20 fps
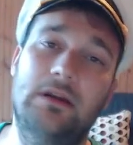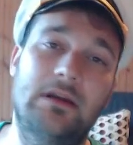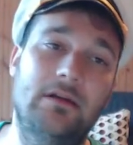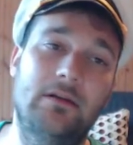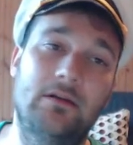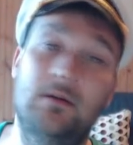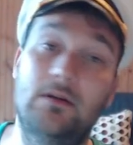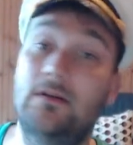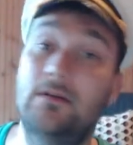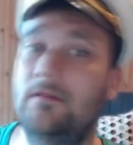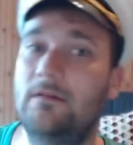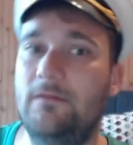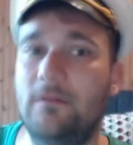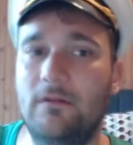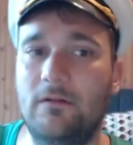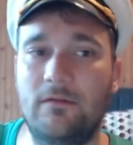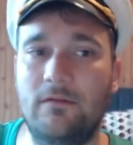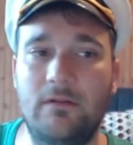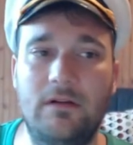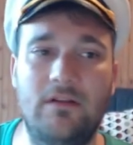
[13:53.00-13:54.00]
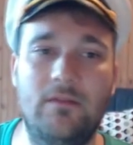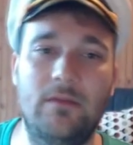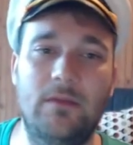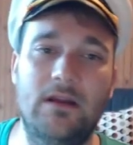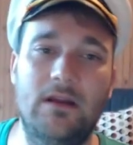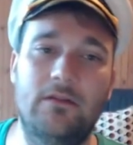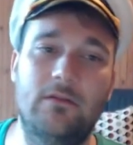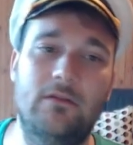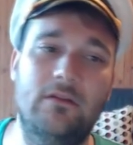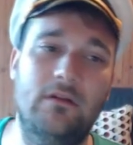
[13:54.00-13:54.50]
you, even if you're a Freeze
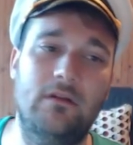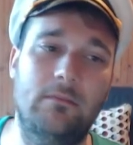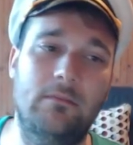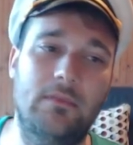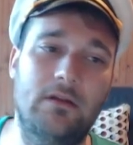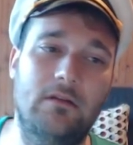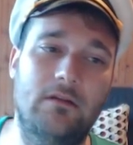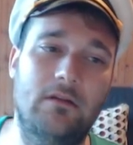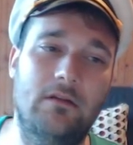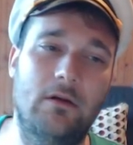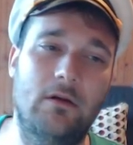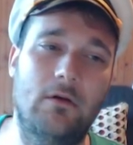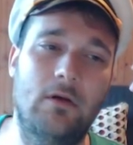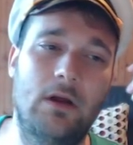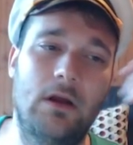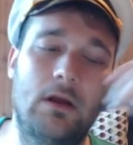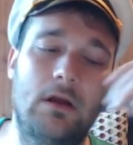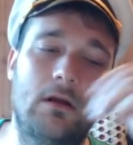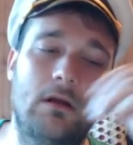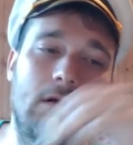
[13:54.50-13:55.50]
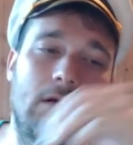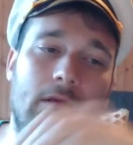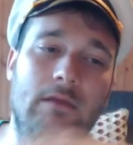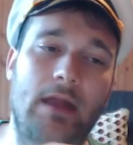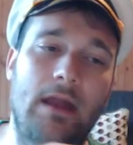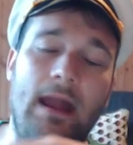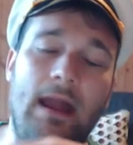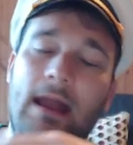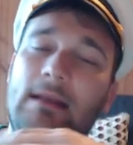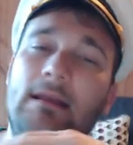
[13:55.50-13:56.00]
Mage or something. So the
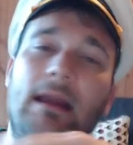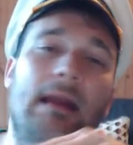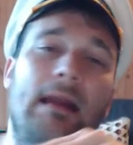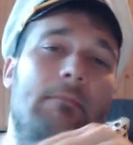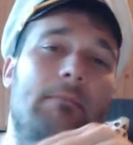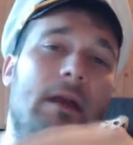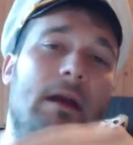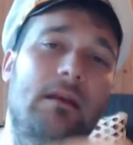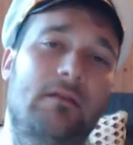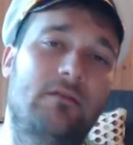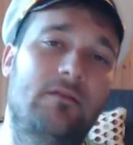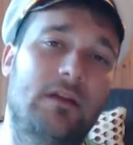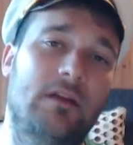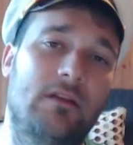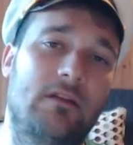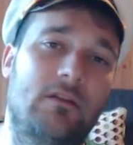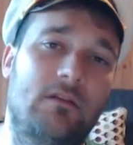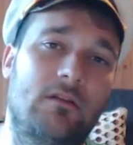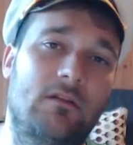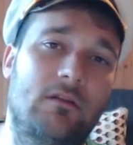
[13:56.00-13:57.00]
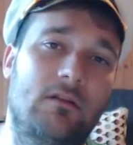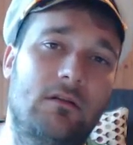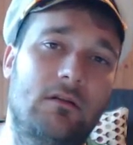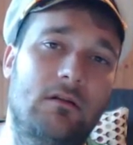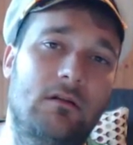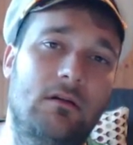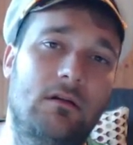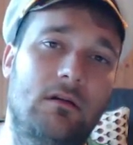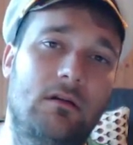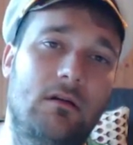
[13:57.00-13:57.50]
end game benefits
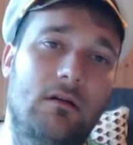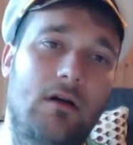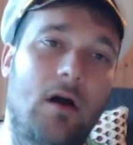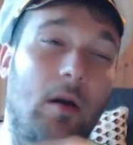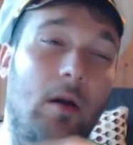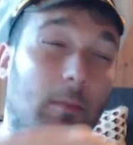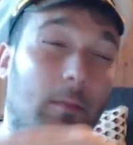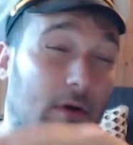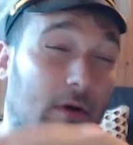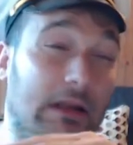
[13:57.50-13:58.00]
are pretty